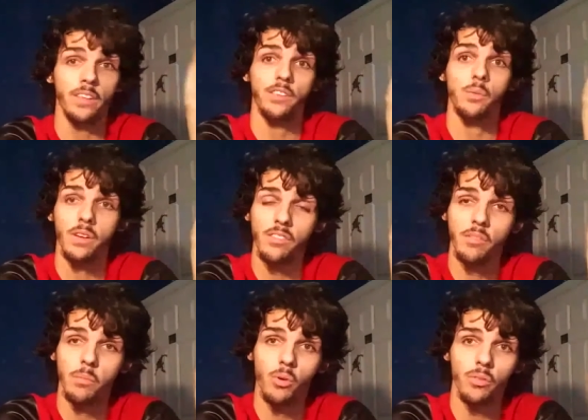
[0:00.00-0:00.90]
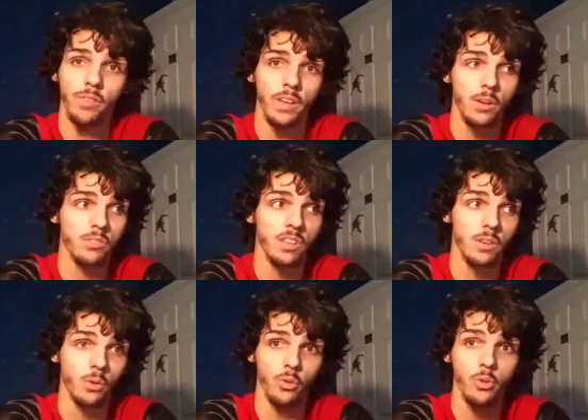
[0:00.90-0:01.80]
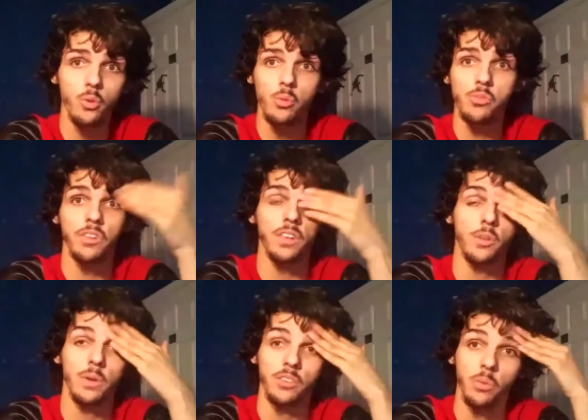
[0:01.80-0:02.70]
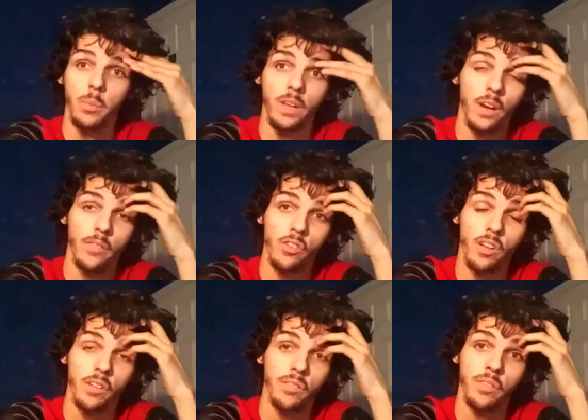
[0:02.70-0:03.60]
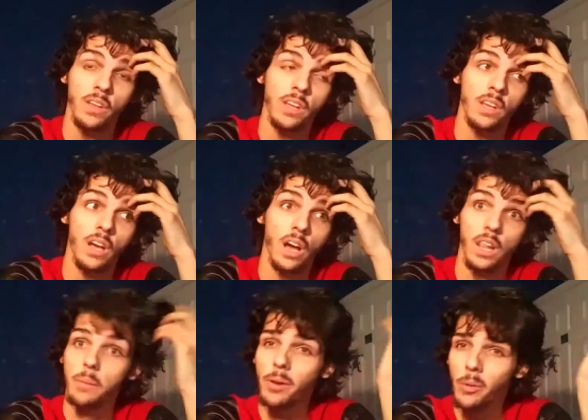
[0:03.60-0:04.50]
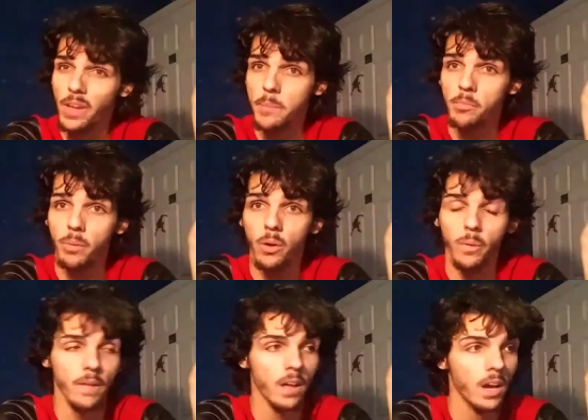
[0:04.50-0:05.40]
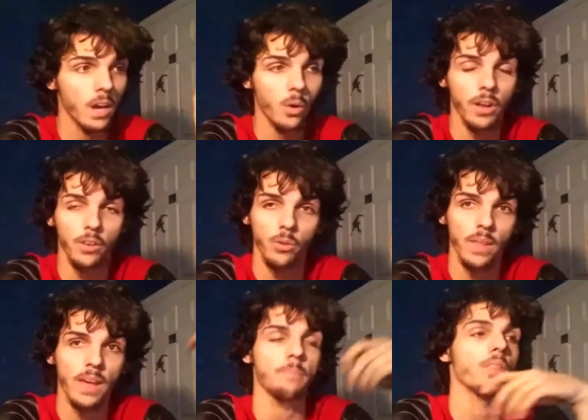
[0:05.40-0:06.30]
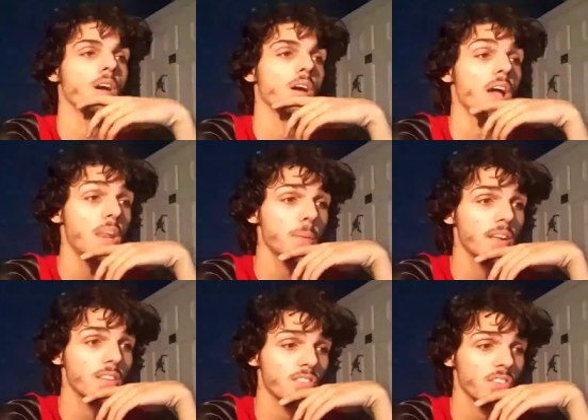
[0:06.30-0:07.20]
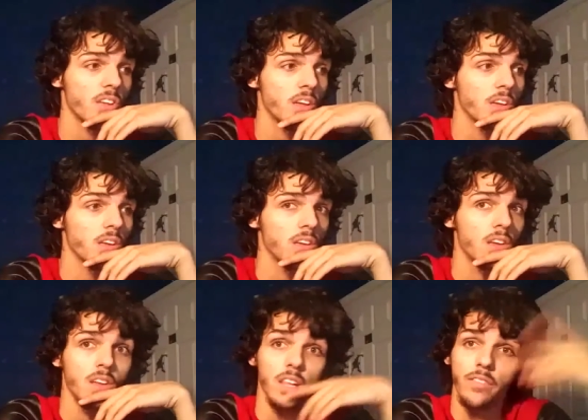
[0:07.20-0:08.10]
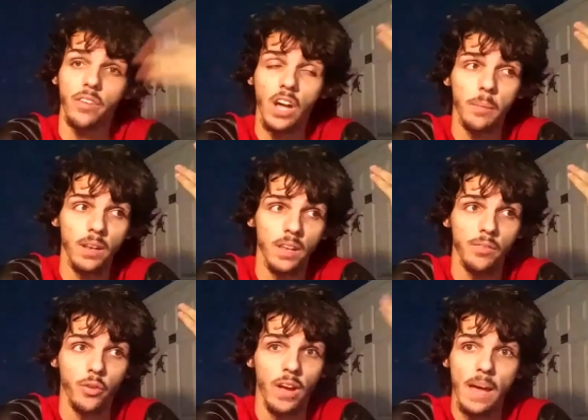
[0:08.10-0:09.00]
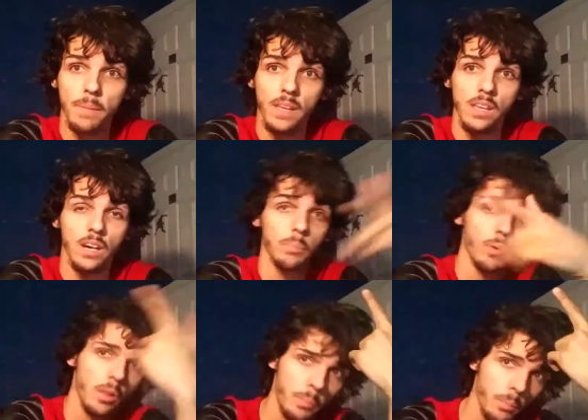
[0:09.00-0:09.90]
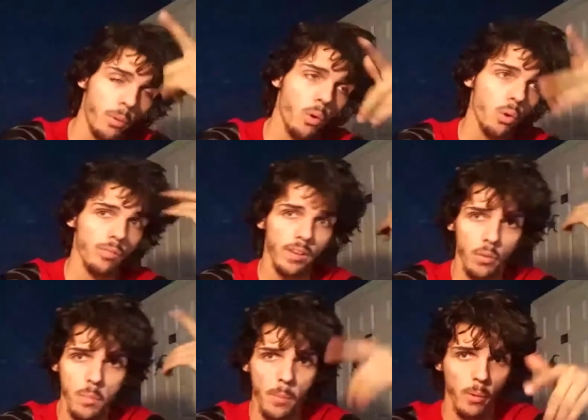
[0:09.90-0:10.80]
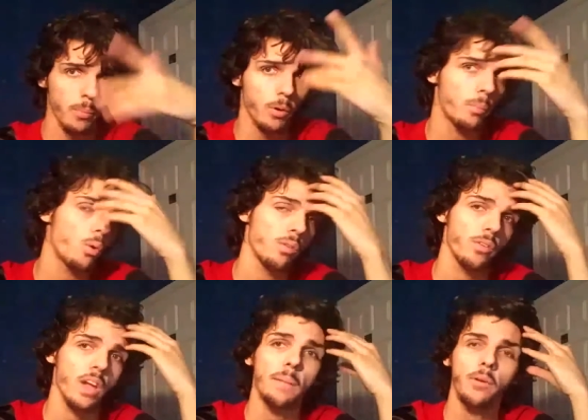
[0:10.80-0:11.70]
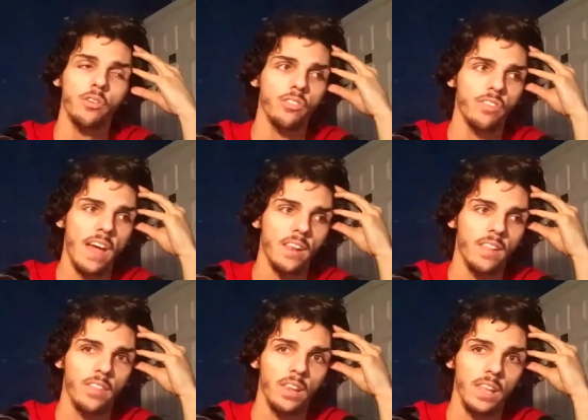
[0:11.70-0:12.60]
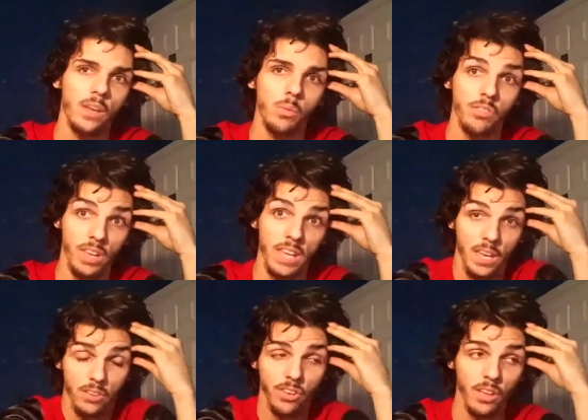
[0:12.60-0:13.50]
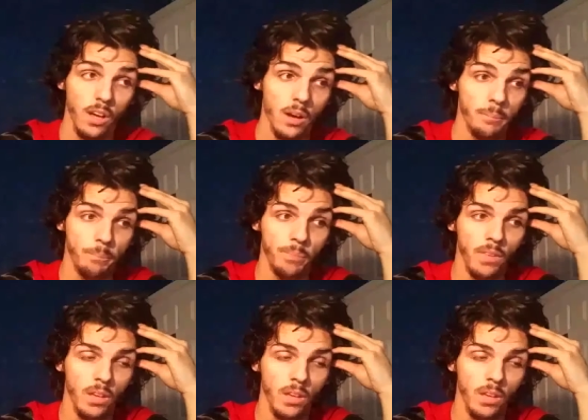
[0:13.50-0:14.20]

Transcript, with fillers: you want some more videos on or news, and you actually want me to cover stuff, uh, let me know in the comments below. Uh, I'll go ahead and do that. Uh, anyways. Leave a comment if you're happy. I'll probably put a poll if I remember. Put a poll if you're happy or sad that the leak was leaked. Um,